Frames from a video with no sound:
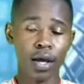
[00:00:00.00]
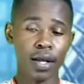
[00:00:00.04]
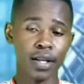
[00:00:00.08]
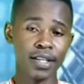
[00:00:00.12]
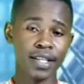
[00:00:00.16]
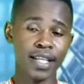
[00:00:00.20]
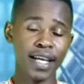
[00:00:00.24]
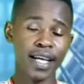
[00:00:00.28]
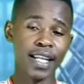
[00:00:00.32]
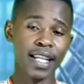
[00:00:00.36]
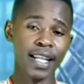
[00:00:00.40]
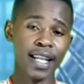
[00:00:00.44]

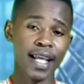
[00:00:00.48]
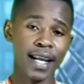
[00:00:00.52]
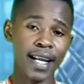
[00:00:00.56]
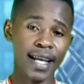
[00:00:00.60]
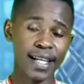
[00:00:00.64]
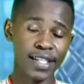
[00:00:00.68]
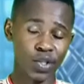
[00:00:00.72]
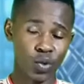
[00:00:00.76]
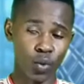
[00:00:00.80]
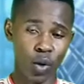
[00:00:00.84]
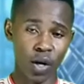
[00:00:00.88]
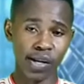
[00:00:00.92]
Then the
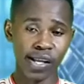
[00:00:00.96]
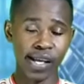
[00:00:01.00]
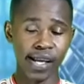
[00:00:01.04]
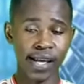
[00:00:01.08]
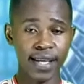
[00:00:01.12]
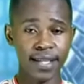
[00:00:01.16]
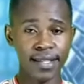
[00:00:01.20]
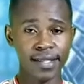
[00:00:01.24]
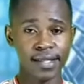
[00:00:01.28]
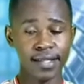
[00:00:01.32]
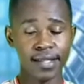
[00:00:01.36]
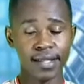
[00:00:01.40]
last one
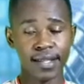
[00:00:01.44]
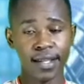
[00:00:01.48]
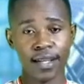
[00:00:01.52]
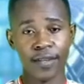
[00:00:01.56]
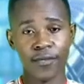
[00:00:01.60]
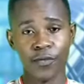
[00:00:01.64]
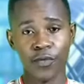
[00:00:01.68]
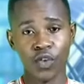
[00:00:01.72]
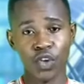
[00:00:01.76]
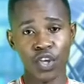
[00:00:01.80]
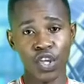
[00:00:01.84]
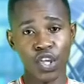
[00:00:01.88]
is
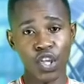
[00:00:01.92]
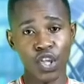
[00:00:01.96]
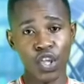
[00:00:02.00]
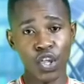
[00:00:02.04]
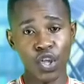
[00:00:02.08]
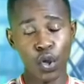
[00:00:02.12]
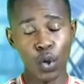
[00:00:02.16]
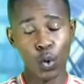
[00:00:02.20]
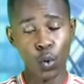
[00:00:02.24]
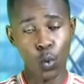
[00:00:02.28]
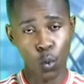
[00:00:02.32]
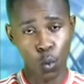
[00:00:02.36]

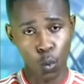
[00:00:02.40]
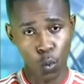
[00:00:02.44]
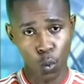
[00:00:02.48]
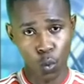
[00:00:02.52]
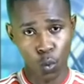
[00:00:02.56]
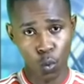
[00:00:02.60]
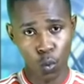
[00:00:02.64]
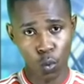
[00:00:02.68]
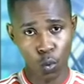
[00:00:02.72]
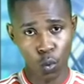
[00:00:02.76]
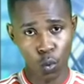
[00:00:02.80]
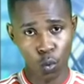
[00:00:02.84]
U.
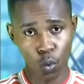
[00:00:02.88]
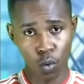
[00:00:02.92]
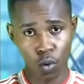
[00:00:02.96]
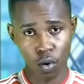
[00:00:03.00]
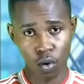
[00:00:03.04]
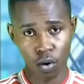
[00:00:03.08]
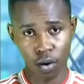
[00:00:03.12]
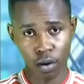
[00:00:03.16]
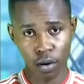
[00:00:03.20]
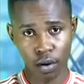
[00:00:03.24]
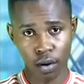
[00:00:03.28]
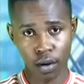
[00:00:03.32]

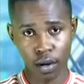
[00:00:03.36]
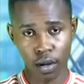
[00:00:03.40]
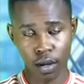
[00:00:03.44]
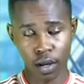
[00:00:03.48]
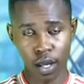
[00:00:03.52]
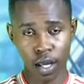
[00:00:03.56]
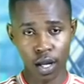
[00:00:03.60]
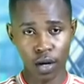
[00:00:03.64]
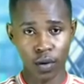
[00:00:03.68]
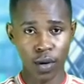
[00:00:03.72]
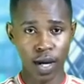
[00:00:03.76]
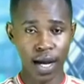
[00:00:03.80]

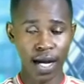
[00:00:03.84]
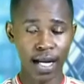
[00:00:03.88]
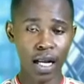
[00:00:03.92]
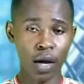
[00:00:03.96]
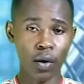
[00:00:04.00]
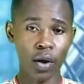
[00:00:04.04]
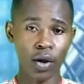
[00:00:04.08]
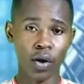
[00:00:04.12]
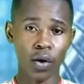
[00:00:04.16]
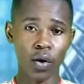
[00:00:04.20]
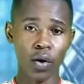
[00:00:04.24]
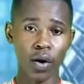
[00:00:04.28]
In Luganda we
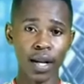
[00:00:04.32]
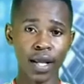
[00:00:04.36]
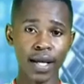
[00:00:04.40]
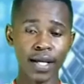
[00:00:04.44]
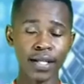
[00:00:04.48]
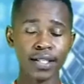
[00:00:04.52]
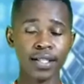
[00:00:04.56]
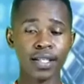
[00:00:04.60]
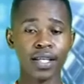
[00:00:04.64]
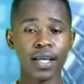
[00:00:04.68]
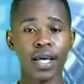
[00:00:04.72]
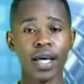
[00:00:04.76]
call
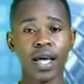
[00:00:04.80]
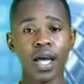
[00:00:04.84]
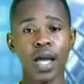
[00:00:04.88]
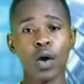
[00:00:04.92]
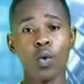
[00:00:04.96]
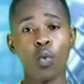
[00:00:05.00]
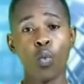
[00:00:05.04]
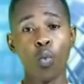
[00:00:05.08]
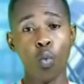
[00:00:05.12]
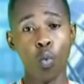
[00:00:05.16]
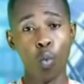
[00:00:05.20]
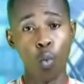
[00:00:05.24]
it
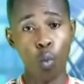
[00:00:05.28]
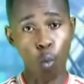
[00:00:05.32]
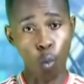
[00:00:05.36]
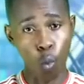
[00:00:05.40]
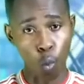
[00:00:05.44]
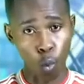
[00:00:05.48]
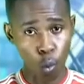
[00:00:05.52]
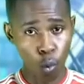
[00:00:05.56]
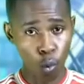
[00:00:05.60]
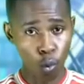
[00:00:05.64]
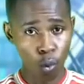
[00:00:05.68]
U.